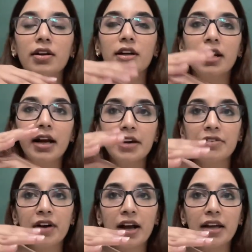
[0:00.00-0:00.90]

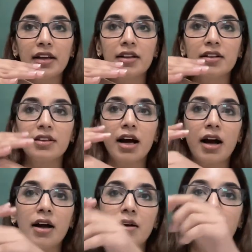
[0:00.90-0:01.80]
clarify
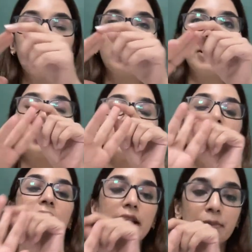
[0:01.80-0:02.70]
the
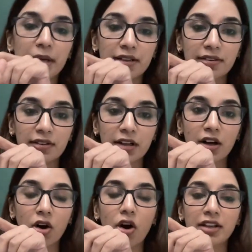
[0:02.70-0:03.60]
protection elements
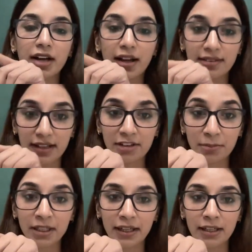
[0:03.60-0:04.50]
or the
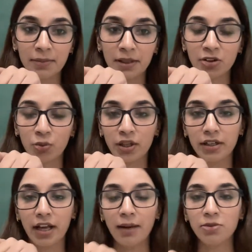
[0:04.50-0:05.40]
assessment elements when
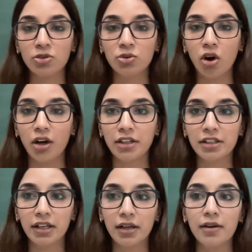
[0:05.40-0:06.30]
it comes to
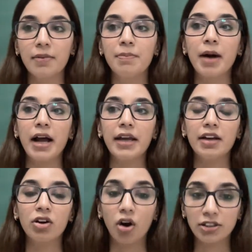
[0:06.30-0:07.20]
auditing
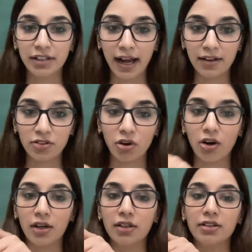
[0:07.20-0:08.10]
my contracts
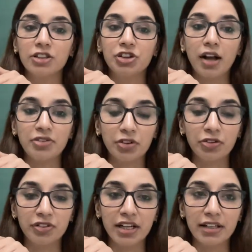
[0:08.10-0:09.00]
or the transfer
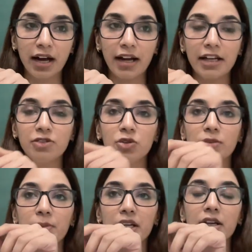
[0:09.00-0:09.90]
of data, it
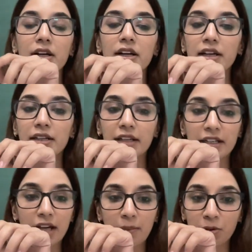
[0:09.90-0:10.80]
would be
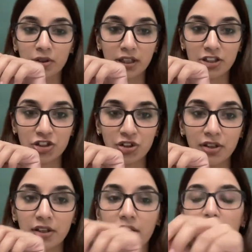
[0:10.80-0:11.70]
data
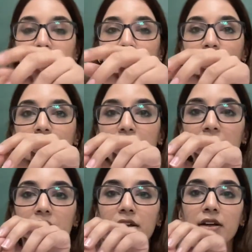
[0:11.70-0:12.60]
protection, it would
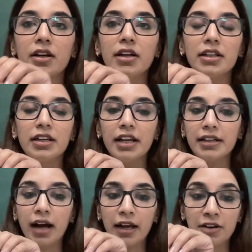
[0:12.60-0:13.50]
be
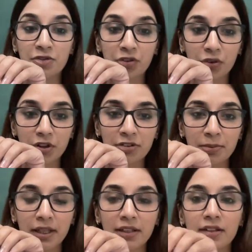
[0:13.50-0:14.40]
data
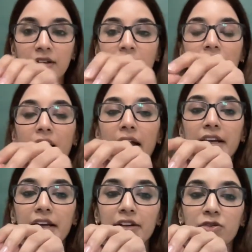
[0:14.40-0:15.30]
enforcement,
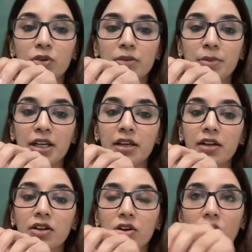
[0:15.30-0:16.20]
and it would be
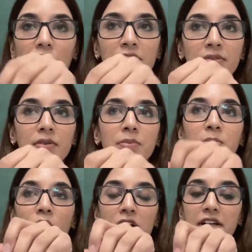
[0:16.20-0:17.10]
cross
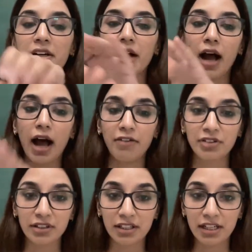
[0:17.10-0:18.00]
border
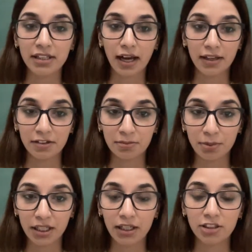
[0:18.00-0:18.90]
after the data is
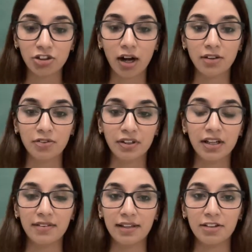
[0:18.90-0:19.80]
being transferred
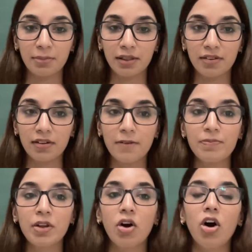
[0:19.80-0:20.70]
assessments.
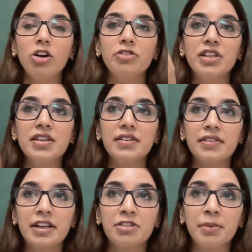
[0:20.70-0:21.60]
All of these
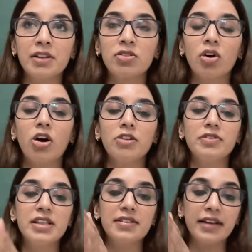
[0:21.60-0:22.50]
assessments, all of
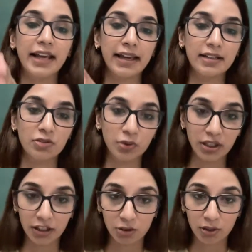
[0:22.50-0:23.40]
these records, we
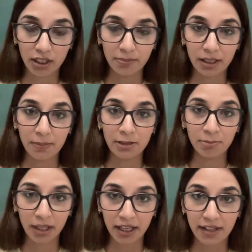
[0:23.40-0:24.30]
need to keep them in
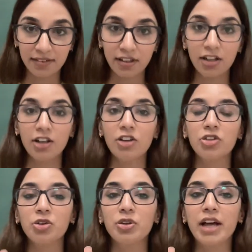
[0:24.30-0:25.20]
place
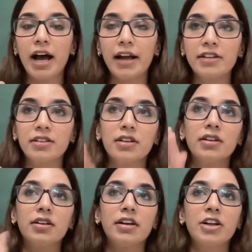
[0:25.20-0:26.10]
so that
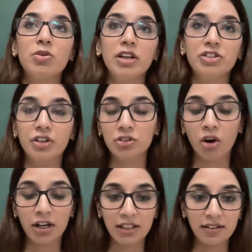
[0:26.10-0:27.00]
regulatory
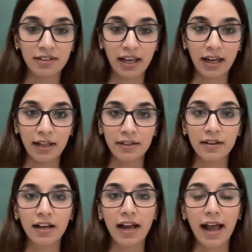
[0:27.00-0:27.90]
authorities can
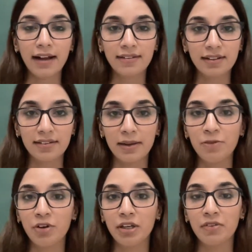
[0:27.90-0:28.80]
access them
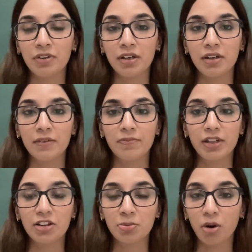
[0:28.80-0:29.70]
whenever
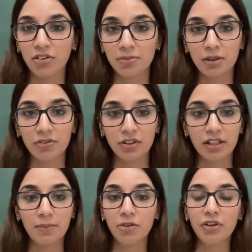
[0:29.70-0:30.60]
it's possible for
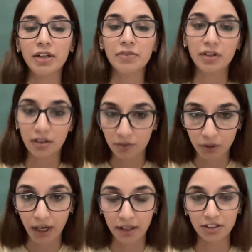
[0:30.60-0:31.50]
them or whenever
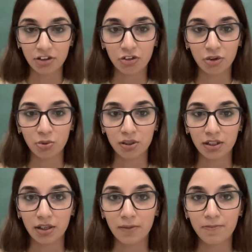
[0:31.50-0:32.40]
we are under
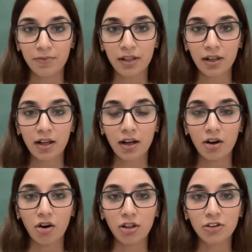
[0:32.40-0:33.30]
scrutiny.
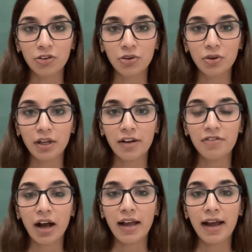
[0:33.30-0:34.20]
Also, if
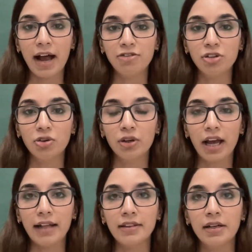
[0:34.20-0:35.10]
I have to look
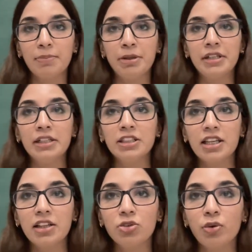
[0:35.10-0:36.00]
at the
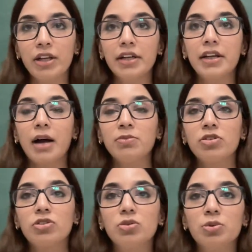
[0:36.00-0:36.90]
penalties when it
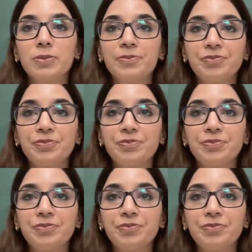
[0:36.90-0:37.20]
comes to